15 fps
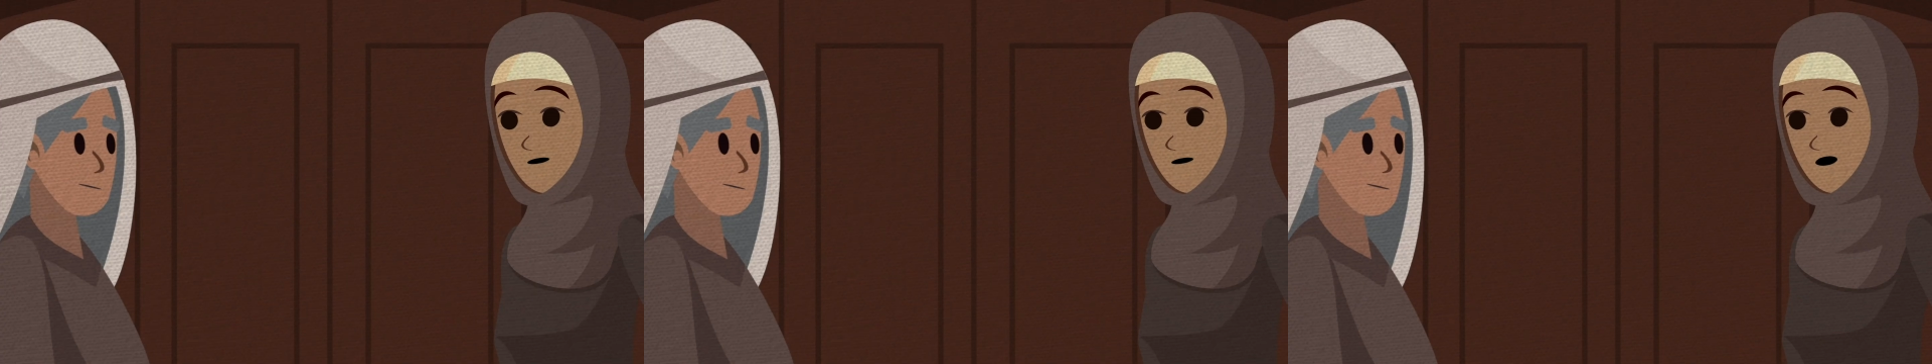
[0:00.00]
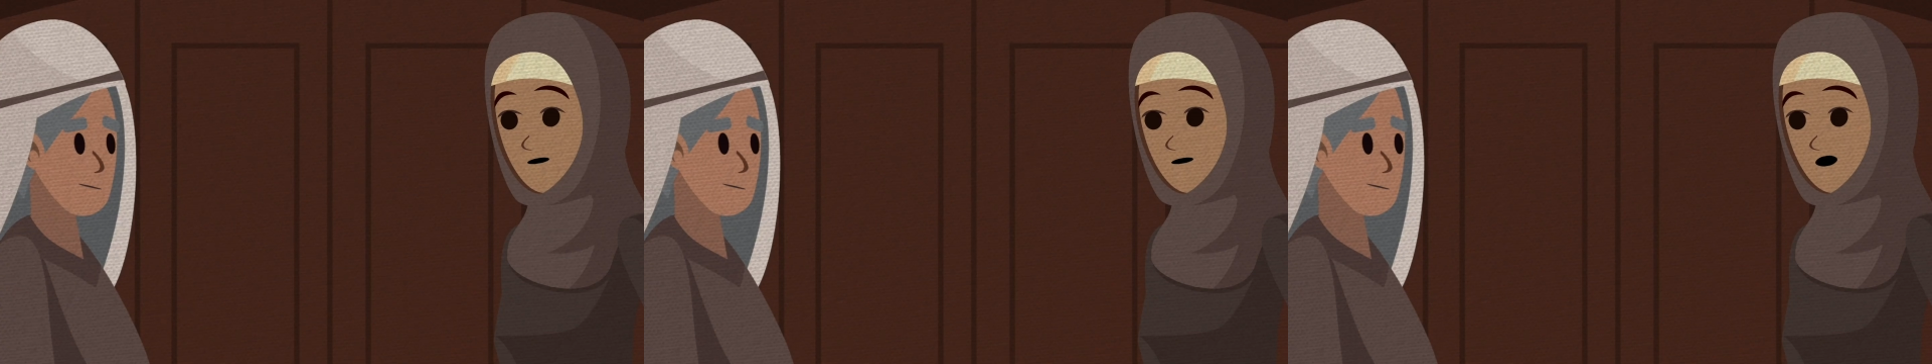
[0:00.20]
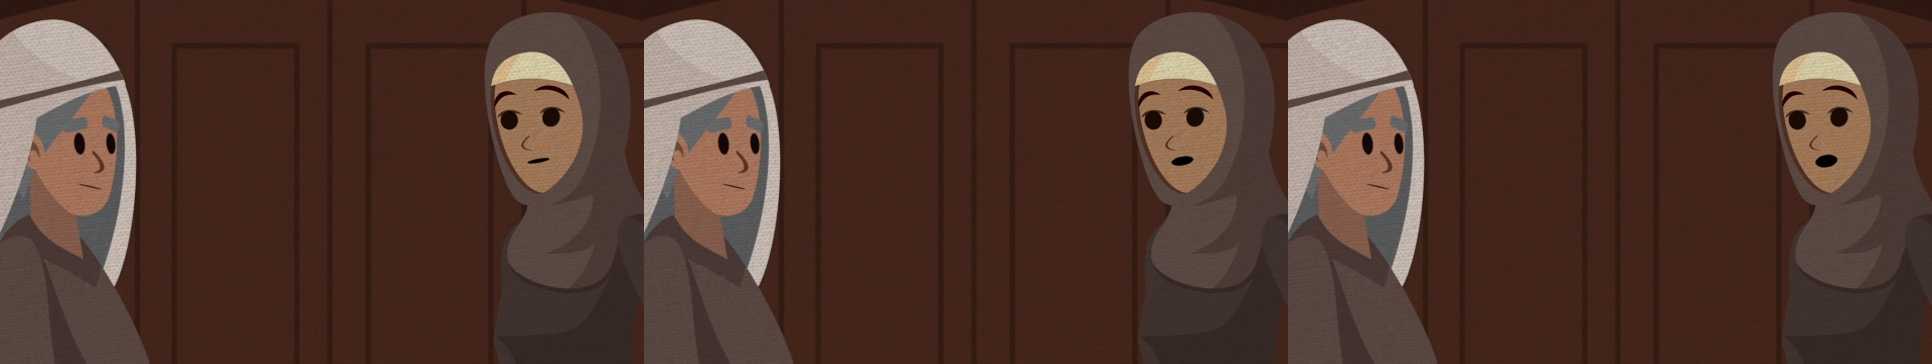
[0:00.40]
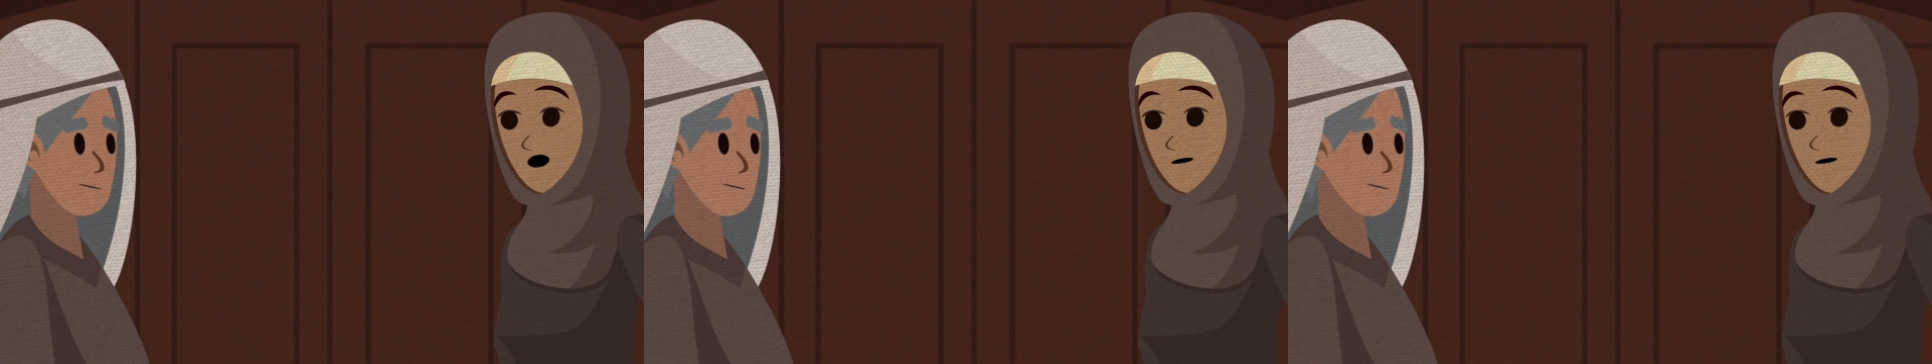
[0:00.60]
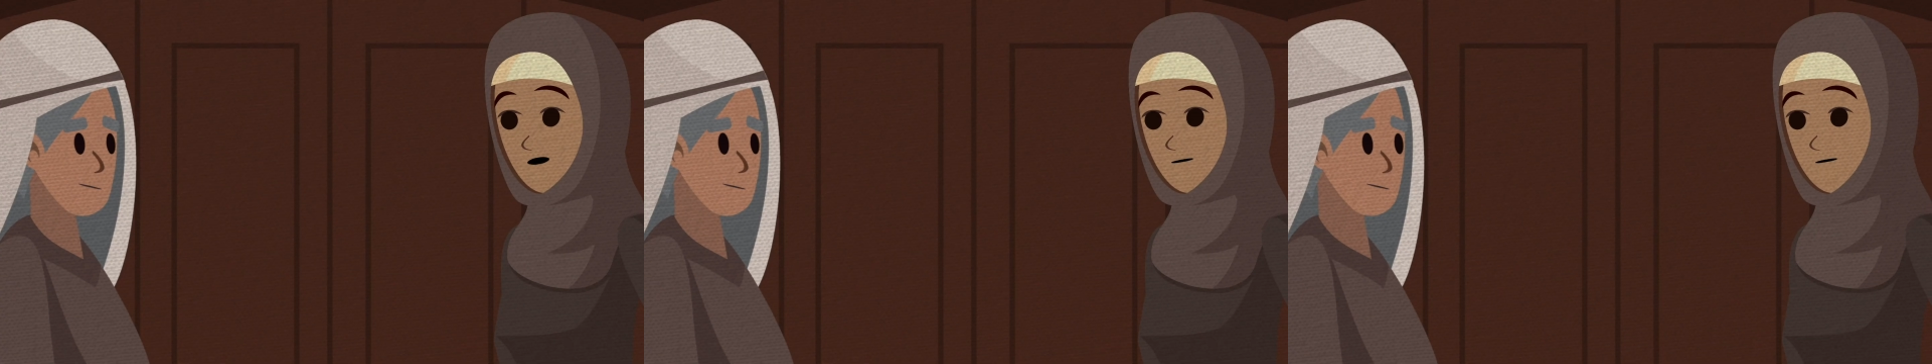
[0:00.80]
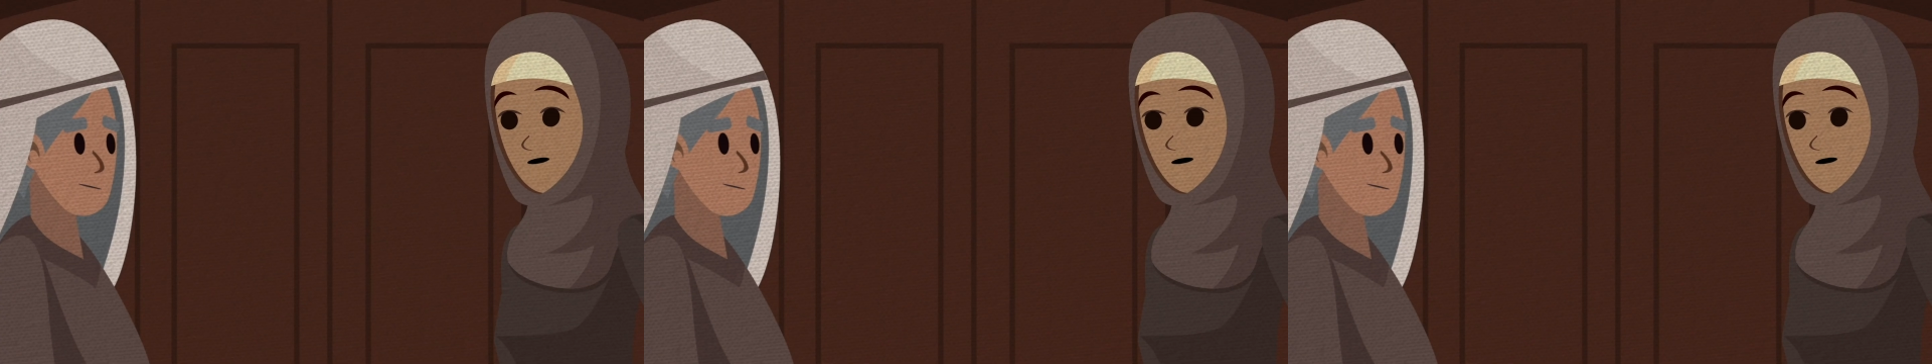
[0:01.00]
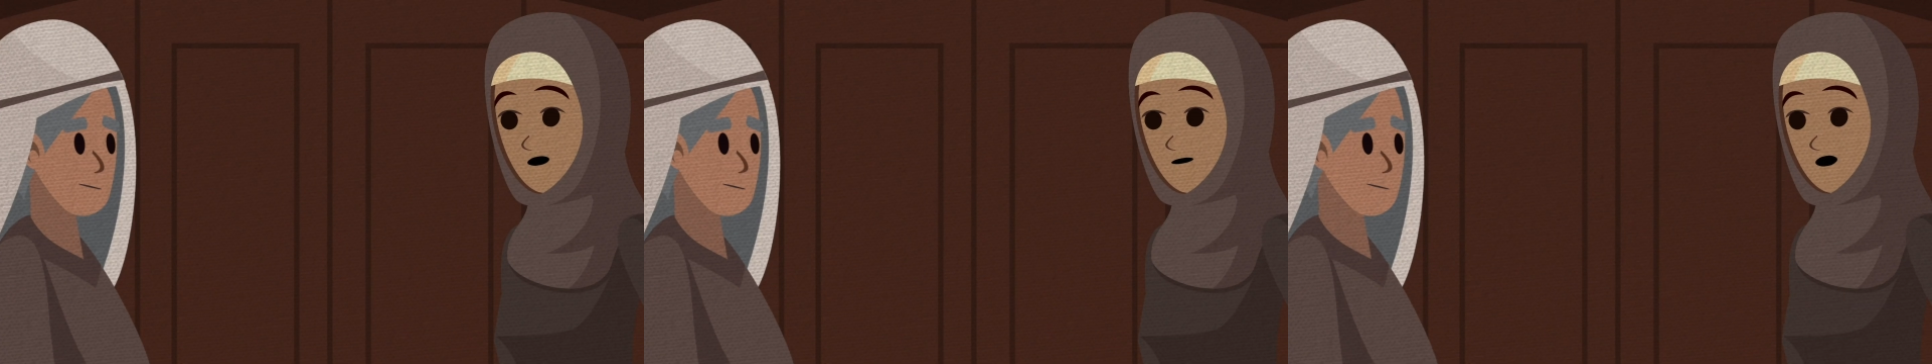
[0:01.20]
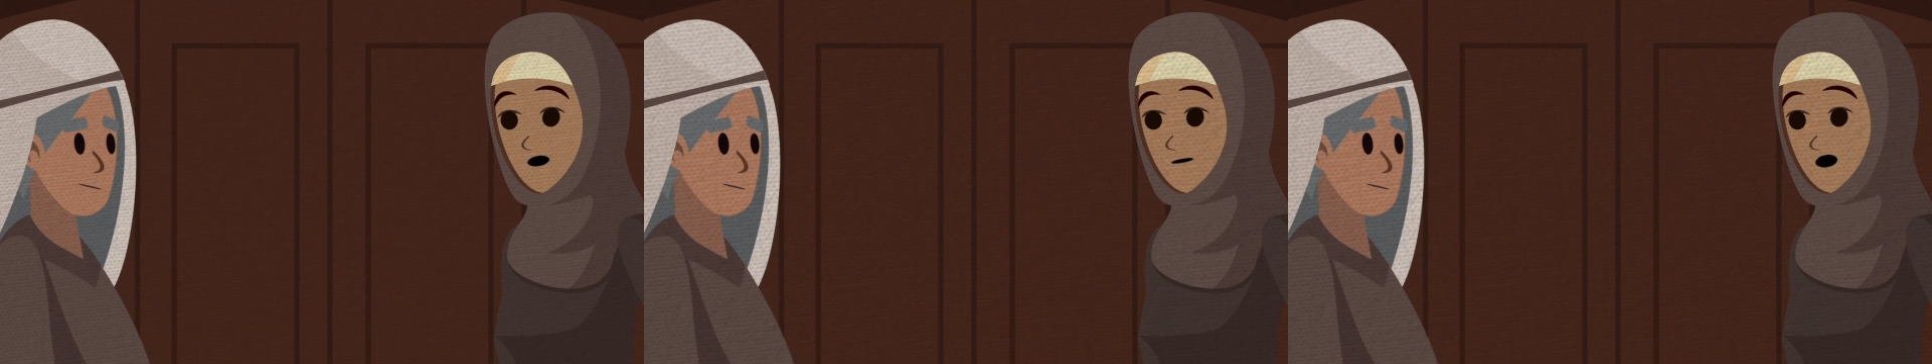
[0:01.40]
"Let me go to the fields and
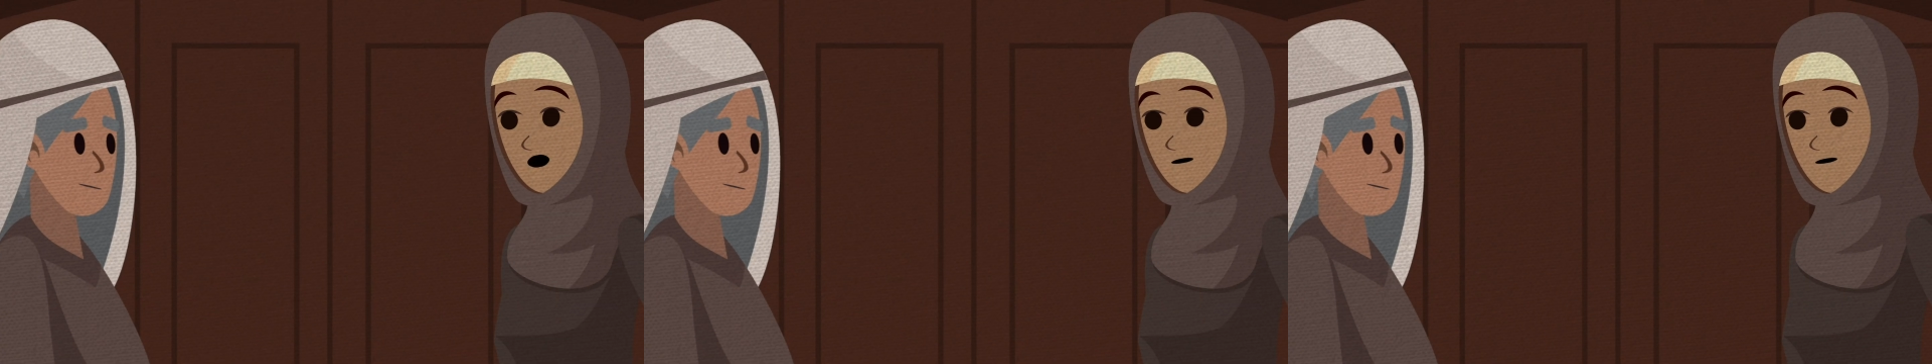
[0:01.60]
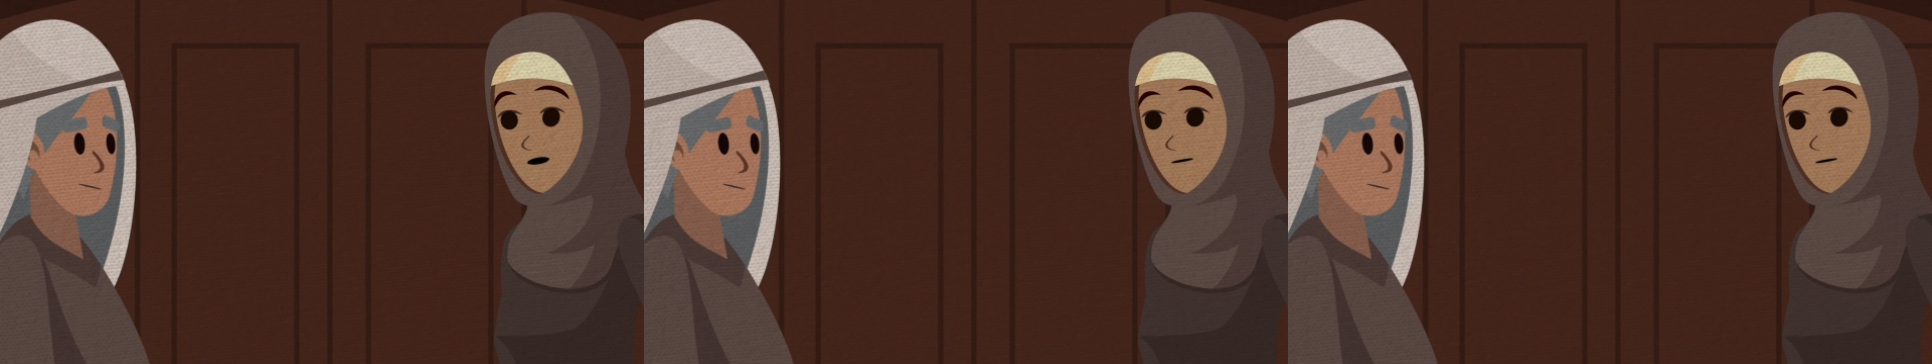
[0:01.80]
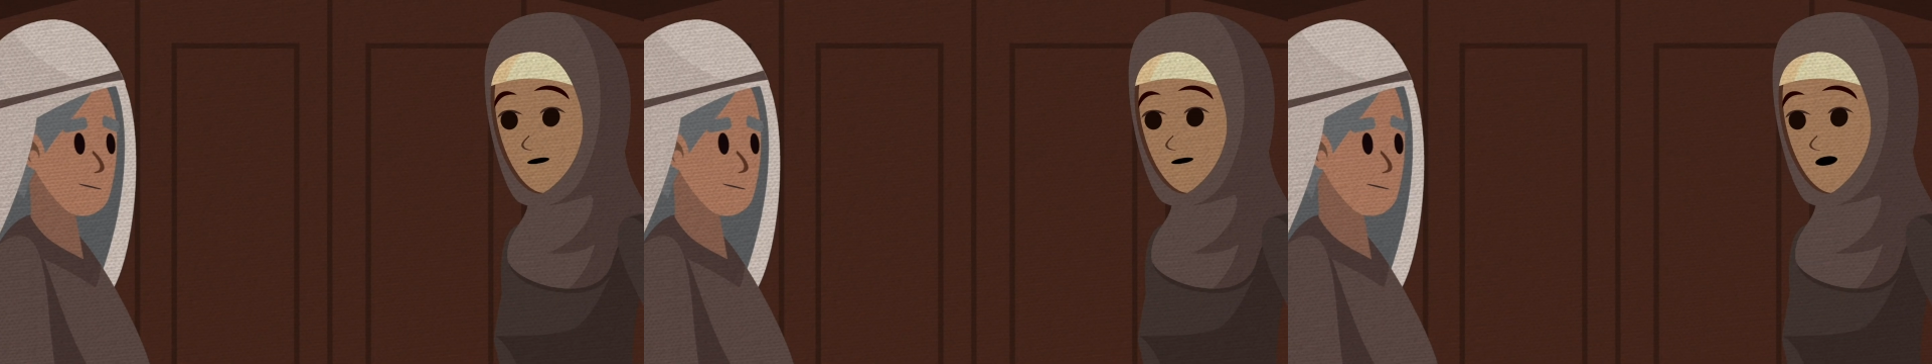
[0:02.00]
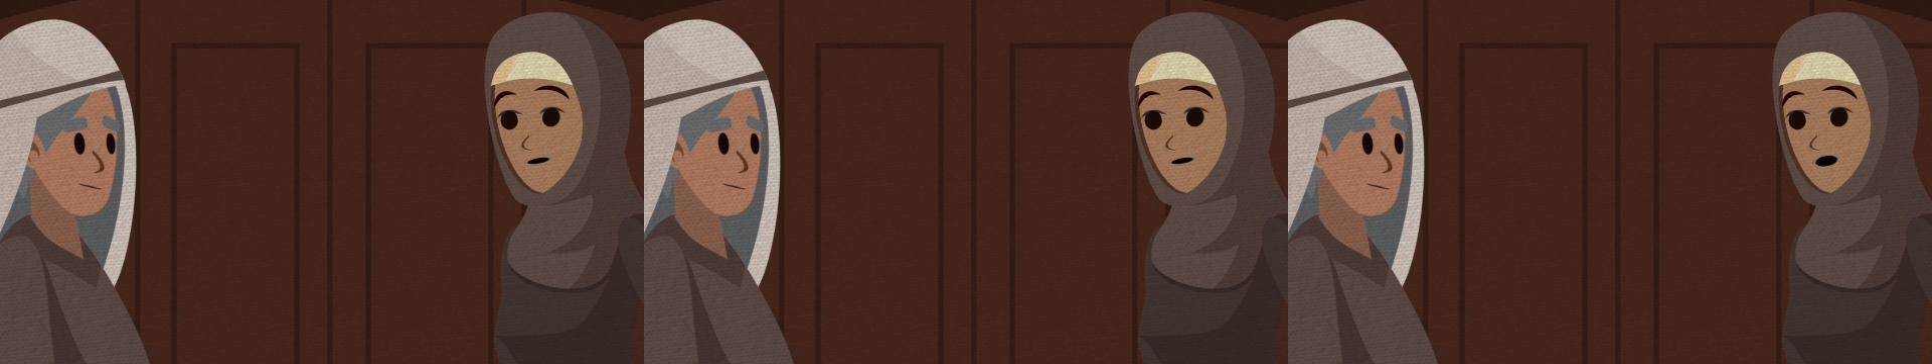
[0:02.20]
pick up the leftover